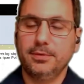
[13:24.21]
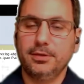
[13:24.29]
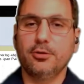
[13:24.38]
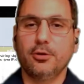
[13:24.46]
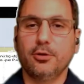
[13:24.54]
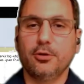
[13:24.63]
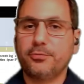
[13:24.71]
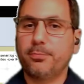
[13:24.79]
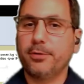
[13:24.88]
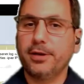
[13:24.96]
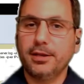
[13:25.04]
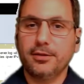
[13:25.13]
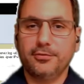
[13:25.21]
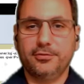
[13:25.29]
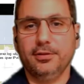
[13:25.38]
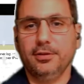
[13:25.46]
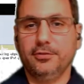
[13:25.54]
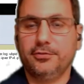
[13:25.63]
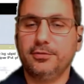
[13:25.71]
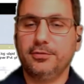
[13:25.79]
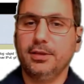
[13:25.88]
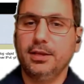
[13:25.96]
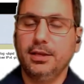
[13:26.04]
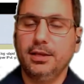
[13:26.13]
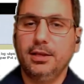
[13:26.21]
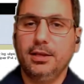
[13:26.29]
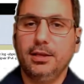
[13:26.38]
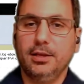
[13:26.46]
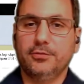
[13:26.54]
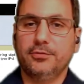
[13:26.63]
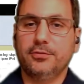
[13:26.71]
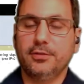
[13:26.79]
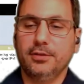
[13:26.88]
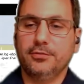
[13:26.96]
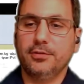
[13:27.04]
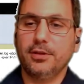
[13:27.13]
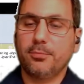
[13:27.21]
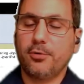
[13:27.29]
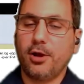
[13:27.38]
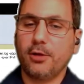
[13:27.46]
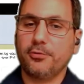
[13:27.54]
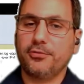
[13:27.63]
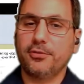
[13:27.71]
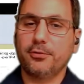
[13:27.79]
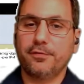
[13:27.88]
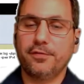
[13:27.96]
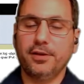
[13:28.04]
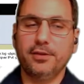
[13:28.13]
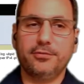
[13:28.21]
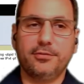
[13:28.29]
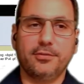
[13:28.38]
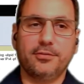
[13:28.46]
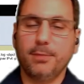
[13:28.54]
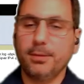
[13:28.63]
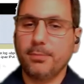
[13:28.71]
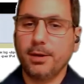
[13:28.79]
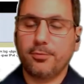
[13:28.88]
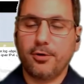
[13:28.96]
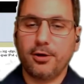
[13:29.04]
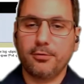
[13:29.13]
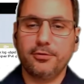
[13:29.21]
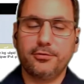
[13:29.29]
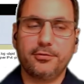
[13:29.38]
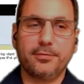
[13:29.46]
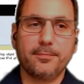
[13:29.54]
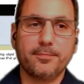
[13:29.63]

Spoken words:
It looks pretty innocent. It's in a progress interface. It's made by Progress.